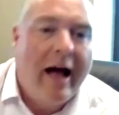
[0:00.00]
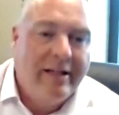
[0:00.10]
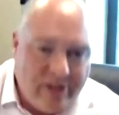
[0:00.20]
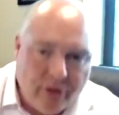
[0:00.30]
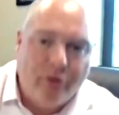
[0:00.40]

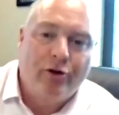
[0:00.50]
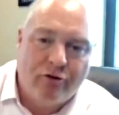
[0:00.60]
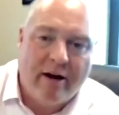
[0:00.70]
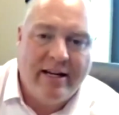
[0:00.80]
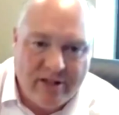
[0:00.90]
until
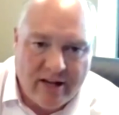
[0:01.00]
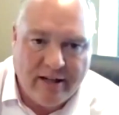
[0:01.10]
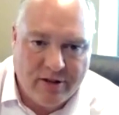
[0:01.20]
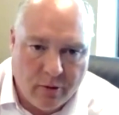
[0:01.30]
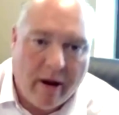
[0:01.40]
the train
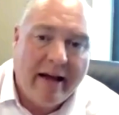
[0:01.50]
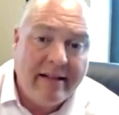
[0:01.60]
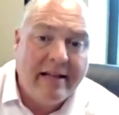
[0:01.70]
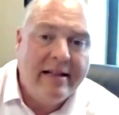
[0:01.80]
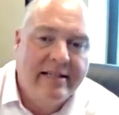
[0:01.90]
takes it away.
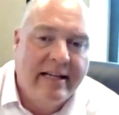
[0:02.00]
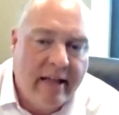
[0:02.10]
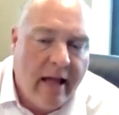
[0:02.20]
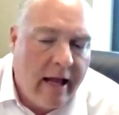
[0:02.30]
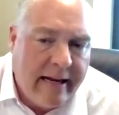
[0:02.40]
And then
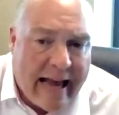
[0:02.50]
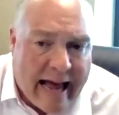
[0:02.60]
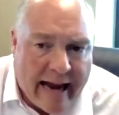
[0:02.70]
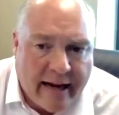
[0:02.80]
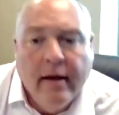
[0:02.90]
there's a
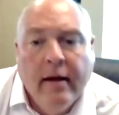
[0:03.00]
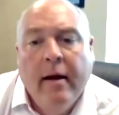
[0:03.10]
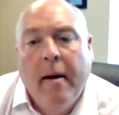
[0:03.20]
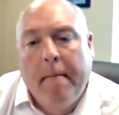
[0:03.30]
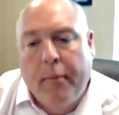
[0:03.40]
lag
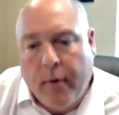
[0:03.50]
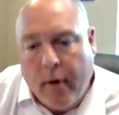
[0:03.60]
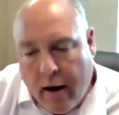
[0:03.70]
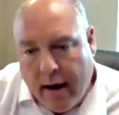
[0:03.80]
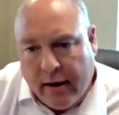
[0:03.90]

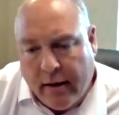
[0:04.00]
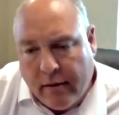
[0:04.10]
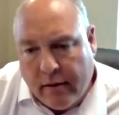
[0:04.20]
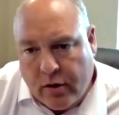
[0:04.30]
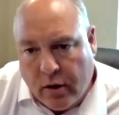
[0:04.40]

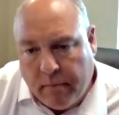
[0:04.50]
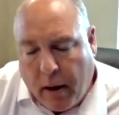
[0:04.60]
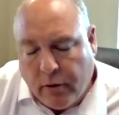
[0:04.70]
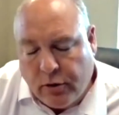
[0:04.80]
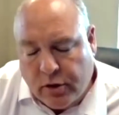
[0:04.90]
prior
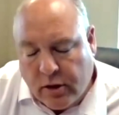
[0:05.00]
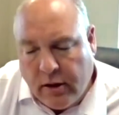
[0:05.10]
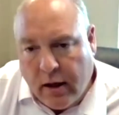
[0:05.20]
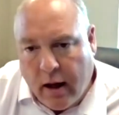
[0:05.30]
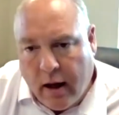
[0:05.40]
to post
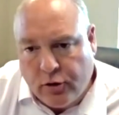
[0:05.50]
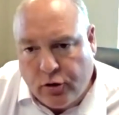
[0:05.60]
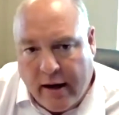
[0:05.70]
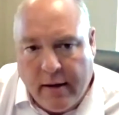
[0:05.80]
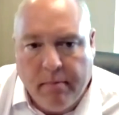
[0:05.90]
the
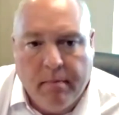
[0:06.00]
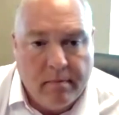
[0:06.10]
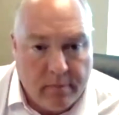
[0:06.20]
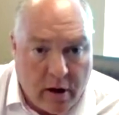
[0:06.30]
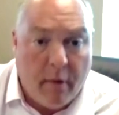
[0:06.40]

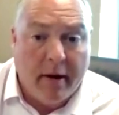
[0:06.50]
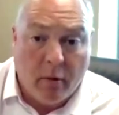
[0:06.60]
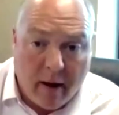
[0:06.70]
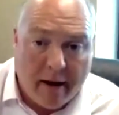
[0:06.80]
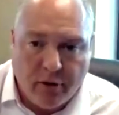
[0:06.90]
train
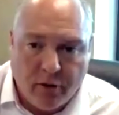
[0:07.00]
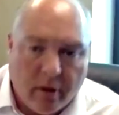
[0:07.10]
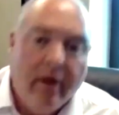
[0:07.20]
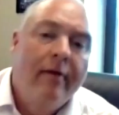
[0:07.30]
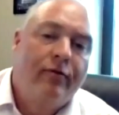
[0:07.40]
going away
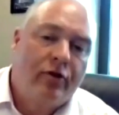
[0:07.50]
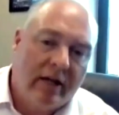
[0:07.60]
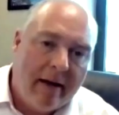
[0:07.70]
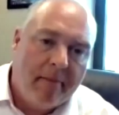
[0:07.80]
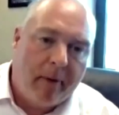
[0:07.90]
with you
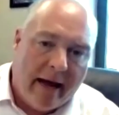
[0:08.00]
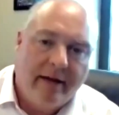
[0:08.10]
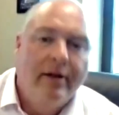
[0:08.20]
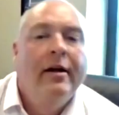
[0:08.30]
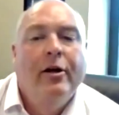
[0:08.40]
to get
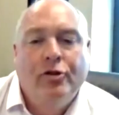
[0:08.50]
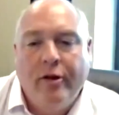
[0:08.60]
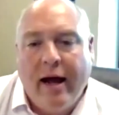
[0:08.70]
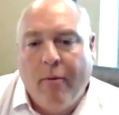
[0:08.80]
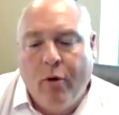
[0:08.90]
paid.
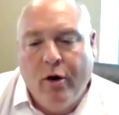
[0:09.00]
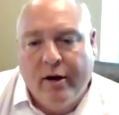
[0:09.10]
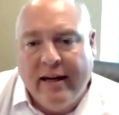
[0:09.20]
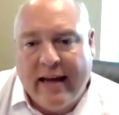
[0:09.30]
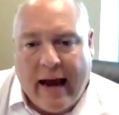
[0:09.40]
So that
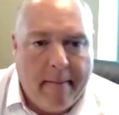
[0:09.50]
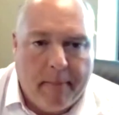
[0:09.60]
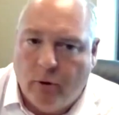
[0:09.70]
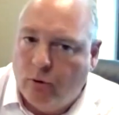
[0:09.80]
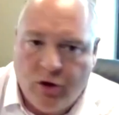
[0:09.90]
working
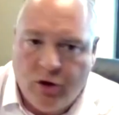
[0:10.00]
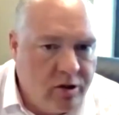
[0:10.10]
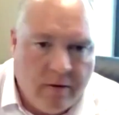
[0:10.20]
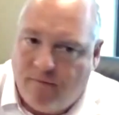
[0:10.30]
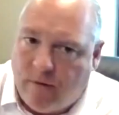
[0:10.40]
capital
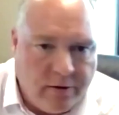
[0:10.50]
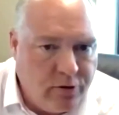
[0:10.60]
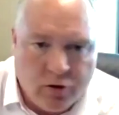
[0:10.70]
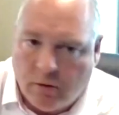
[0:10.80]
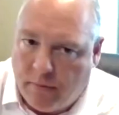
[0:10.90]
just
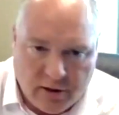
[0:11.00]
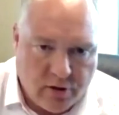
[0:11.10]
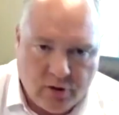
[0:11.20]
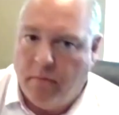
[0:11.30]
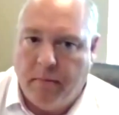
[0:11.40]
funds the
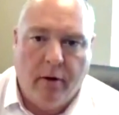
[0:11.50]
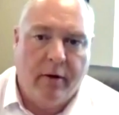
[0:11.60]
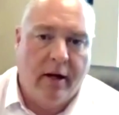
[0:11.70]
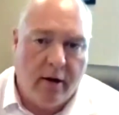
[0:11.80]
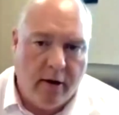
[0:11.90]
business. You're
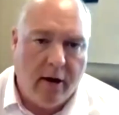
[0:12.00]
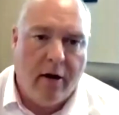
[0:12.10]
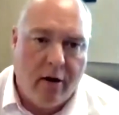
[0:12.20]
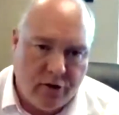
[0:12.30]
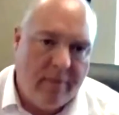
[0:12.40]
building a
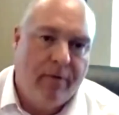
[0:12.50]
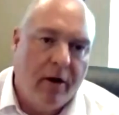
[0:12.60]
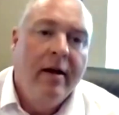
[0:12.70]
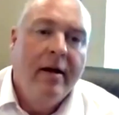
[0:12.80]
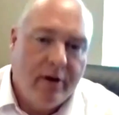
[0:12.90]
large
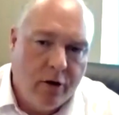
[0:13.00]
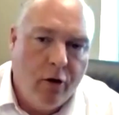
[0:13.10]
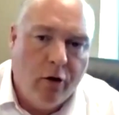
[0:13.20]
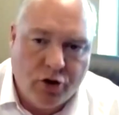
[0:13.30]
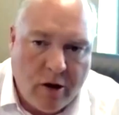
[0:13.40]
inventory.
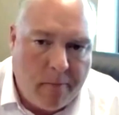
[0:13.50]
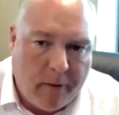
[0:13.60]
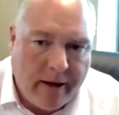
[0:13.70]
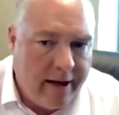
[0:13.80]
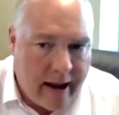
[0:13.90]
You're not
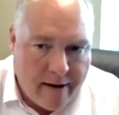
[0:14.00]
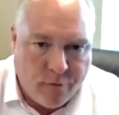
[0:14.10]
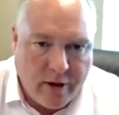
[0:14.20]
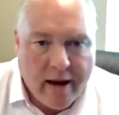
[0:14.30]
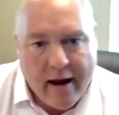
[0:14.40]
shipping it
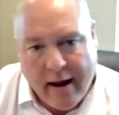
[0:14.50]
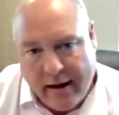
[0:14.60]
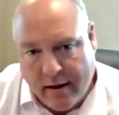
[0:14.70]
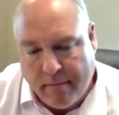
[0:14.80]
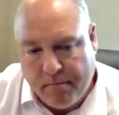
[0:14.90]
every
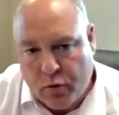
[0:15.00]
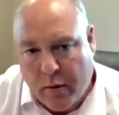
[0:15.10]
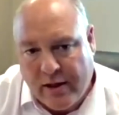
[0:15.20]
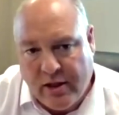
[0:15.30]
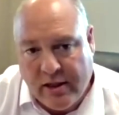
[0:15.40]
day in a
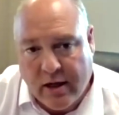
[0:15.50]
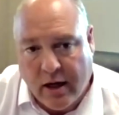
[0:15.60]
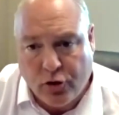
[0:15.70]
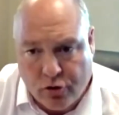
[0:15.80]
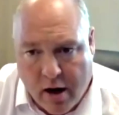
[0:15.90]

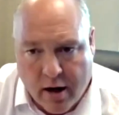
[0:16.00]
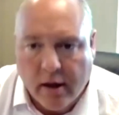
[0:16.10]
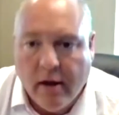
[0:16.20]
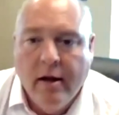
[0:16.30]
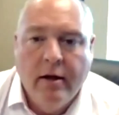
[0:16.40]
20-ton
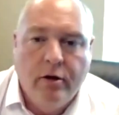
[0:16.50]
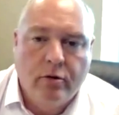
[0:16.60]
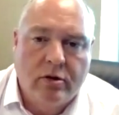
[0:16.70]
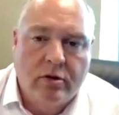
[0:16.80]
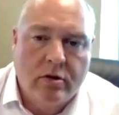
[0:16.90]
truck.
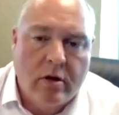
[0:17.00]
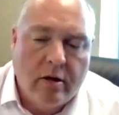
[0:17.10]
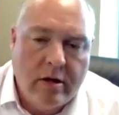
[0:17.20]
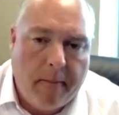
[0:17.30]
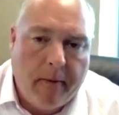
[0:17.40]
You're
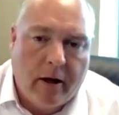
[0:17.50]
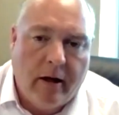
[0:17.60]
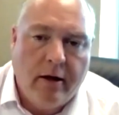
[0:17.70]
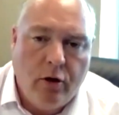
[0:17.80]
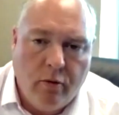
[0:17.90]

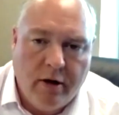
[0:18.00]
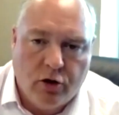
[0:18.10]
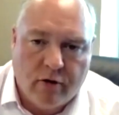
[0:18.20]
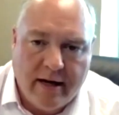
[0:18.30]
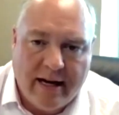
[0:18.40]
typically, a
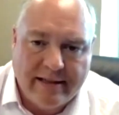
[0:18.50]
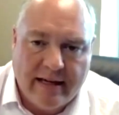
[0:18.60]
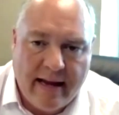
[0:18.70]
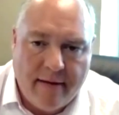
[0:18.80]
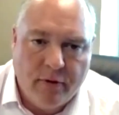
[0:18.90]
unit train
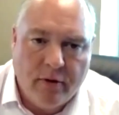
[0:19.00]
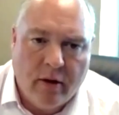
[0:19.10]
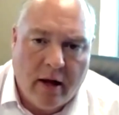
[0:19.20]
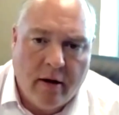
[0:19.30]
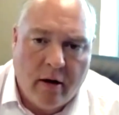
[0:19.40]
has
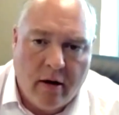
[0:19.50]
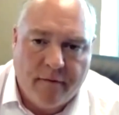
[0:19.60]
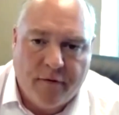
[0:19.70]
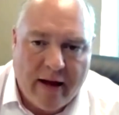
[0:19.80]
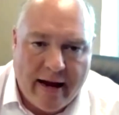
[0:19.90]

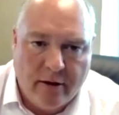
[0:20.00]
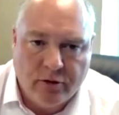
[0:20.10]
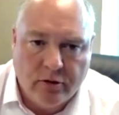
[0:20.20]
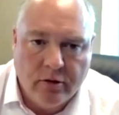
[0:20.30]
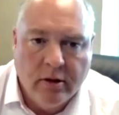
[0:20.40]

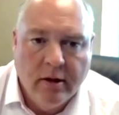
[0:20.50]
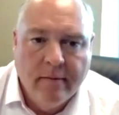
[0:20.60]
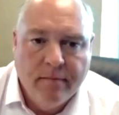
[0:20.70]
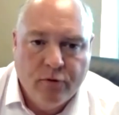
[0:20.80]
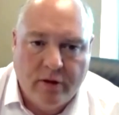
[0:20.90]
11,500
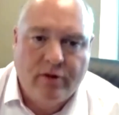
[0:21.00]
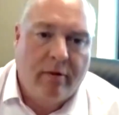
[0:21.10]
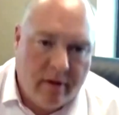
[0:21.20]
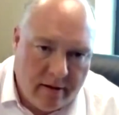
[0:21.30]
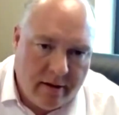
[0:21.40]

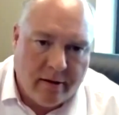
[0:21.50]
drinks. So,